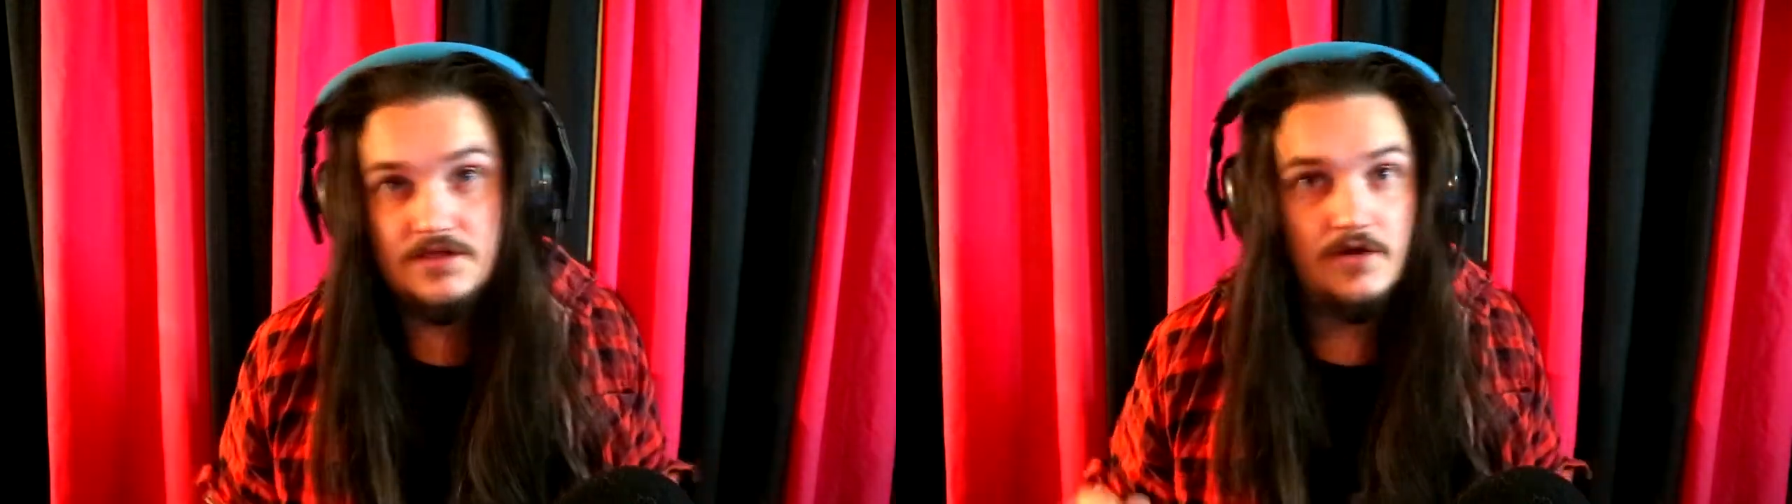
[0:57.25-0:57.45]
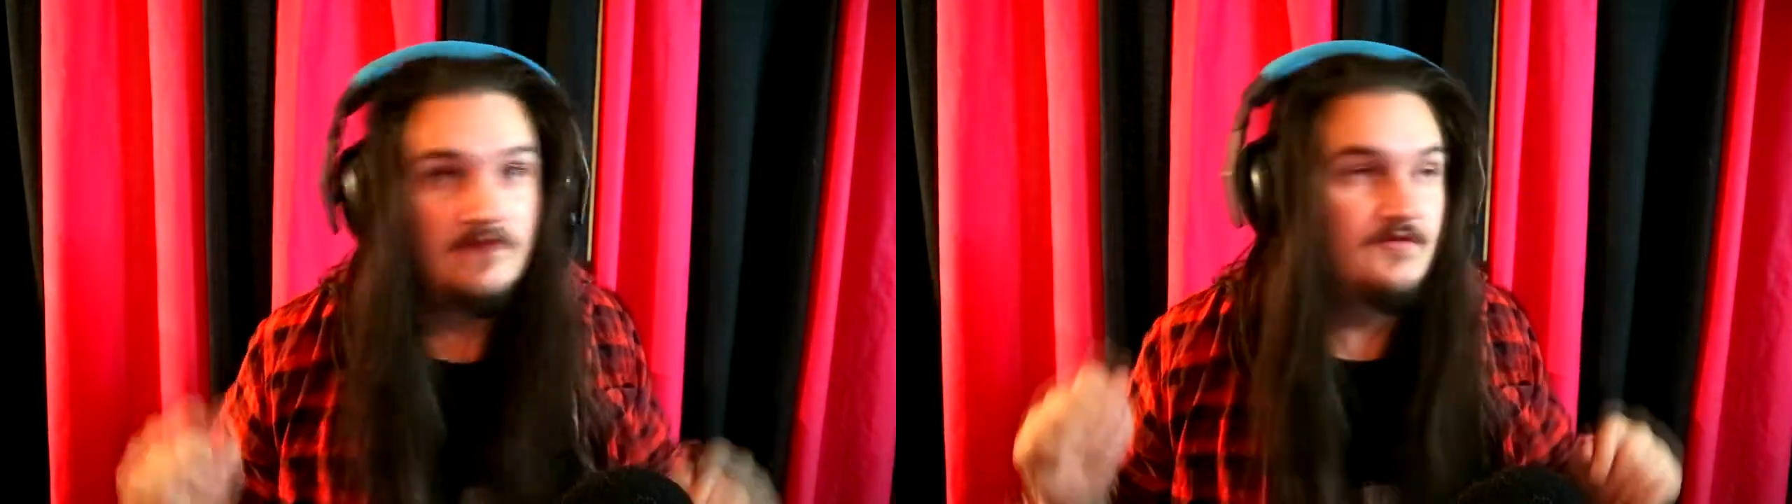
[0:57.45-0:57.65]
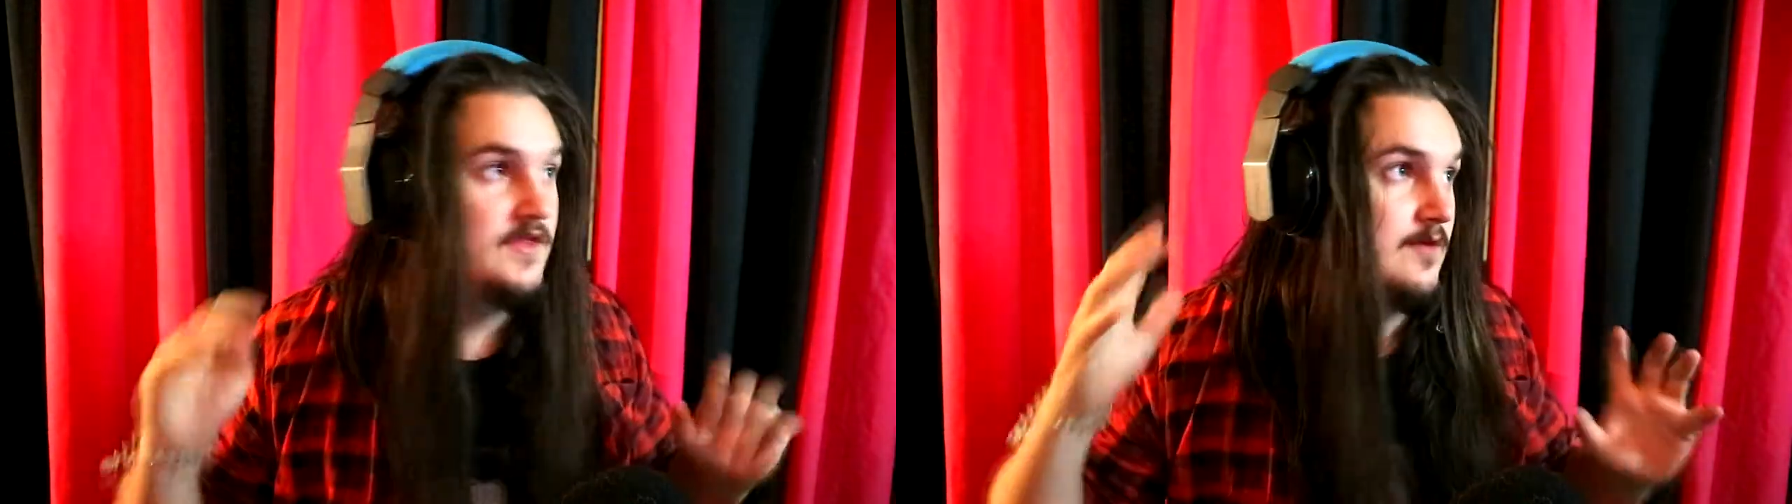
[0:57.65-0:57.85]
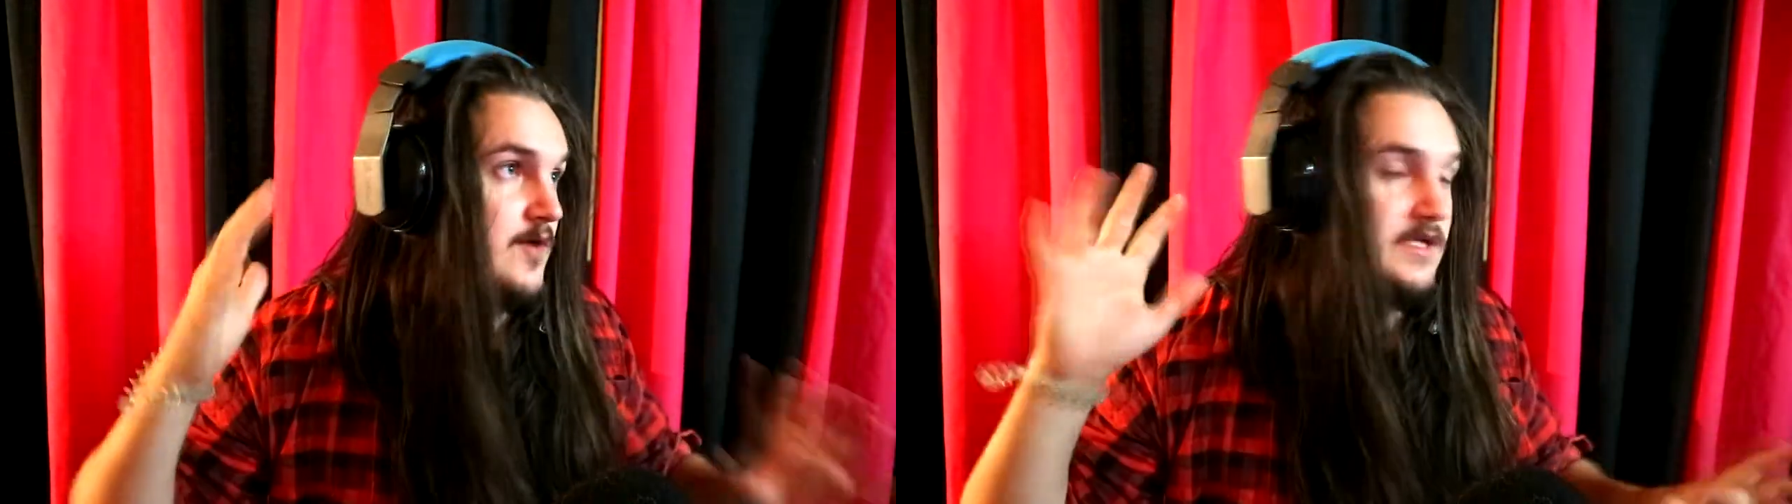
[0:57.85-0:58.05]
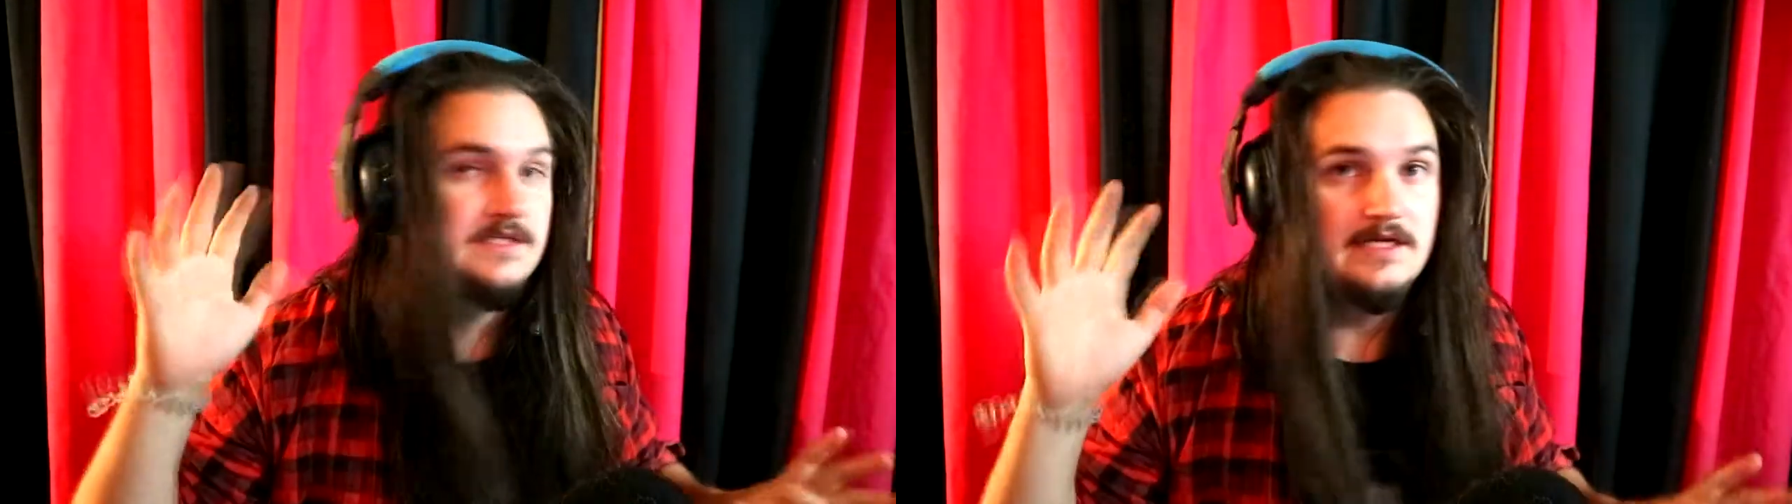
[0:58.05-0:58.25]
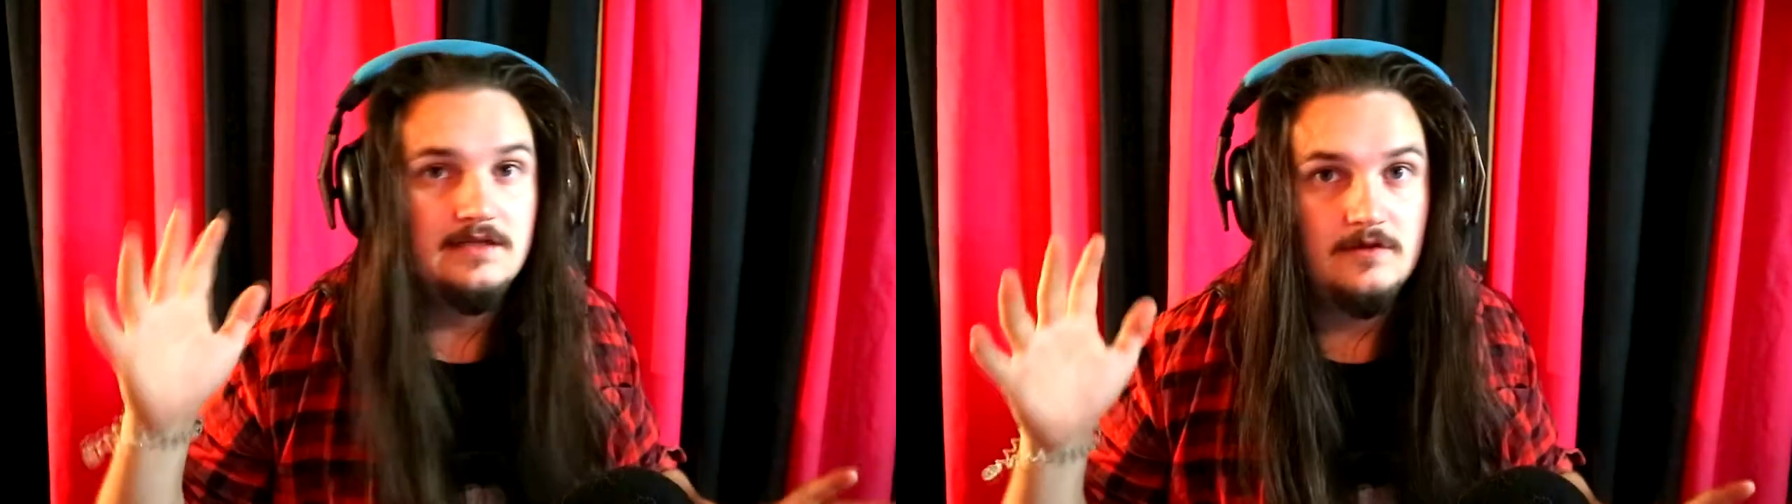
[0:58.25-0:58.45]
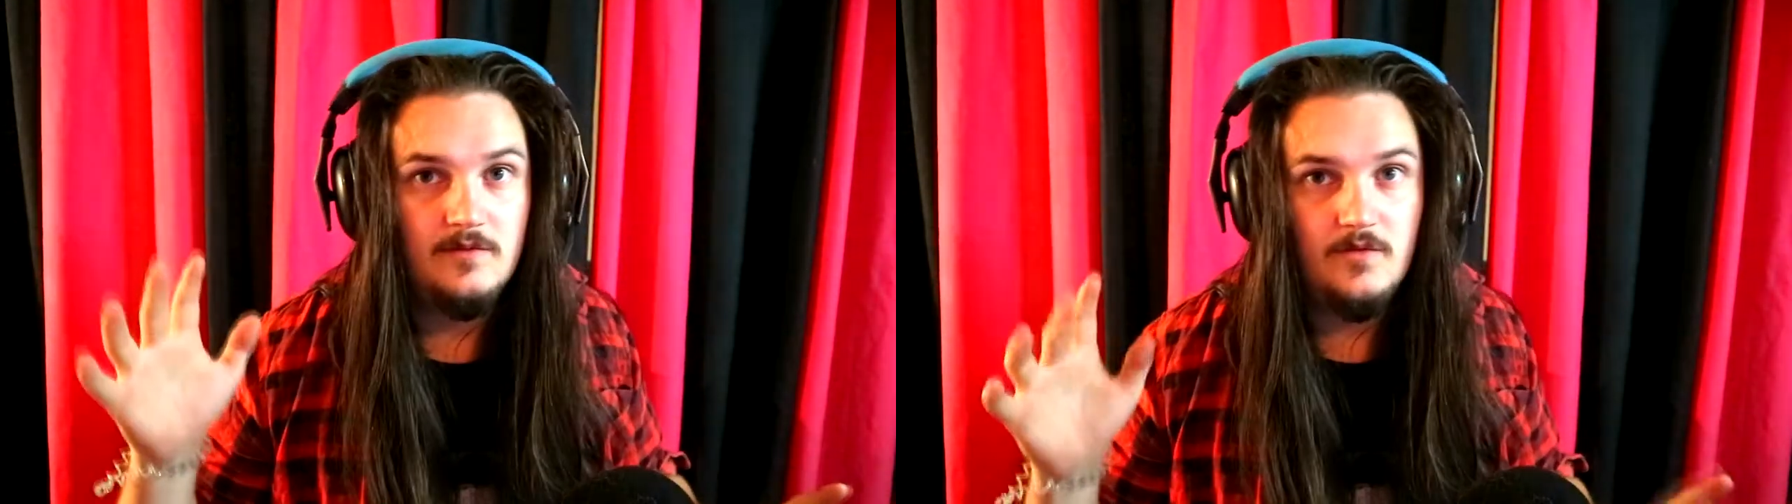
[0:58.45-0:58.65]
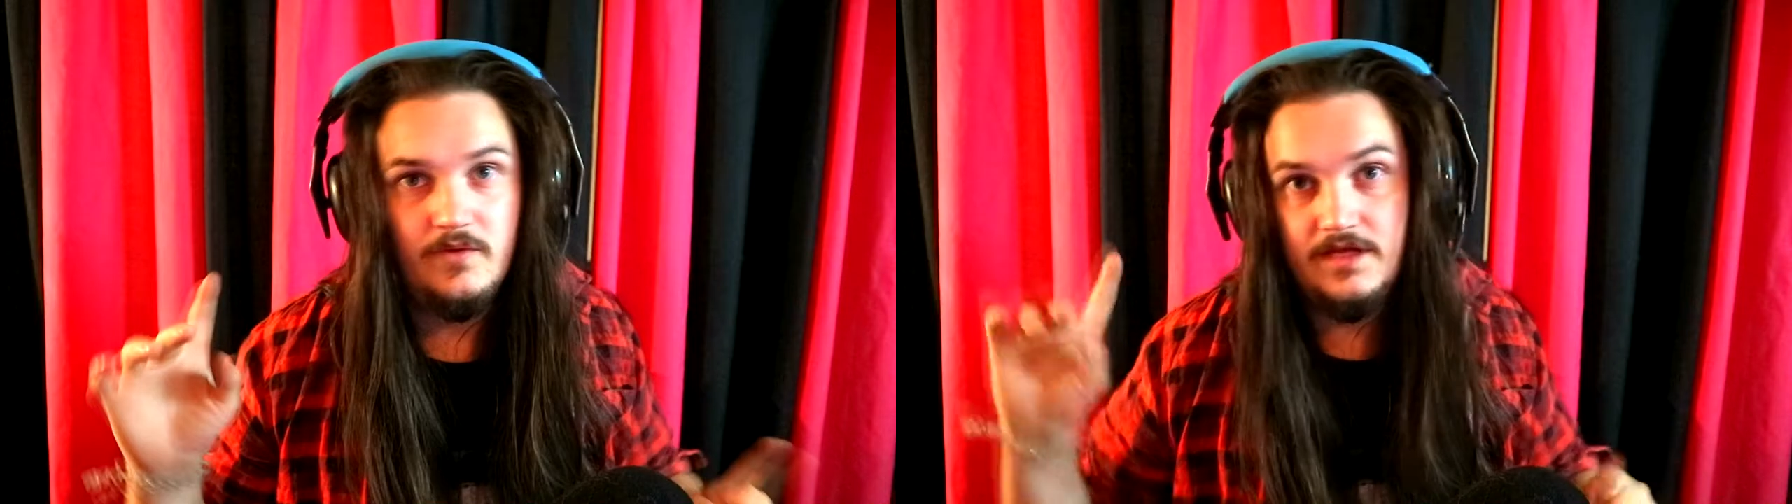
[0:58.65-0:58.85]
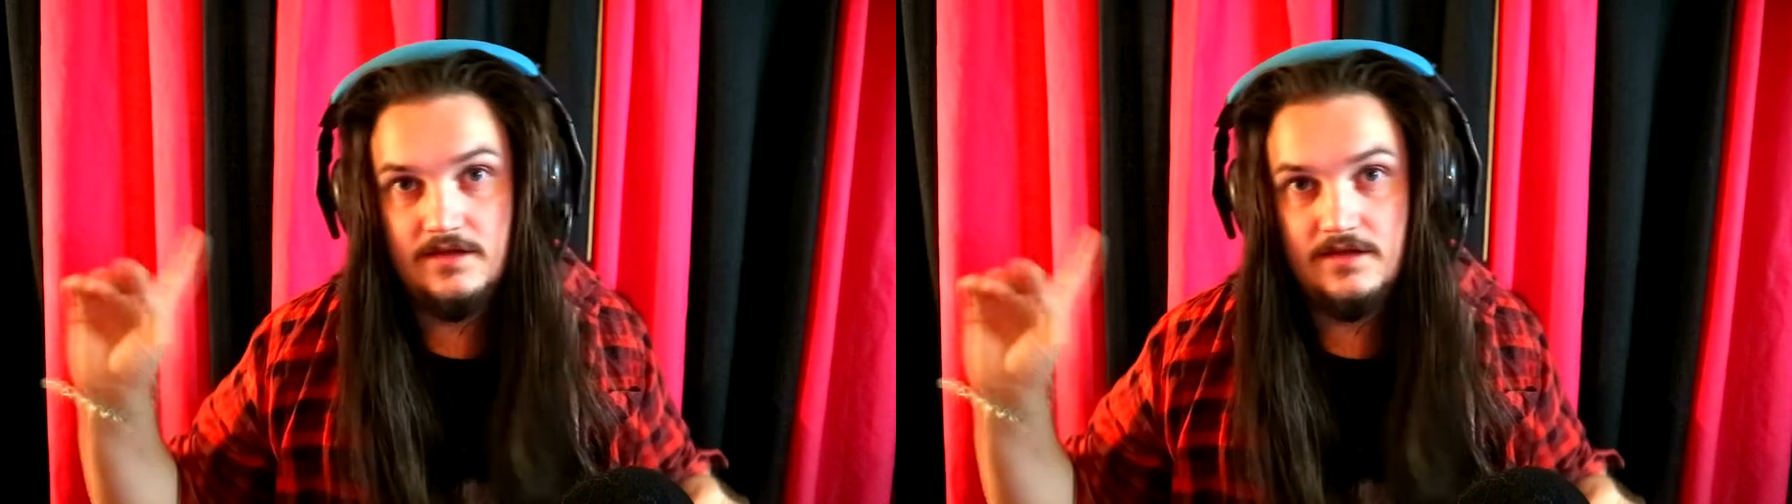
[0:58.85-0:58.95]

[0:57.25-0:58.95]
so everything might sound a little bit weird.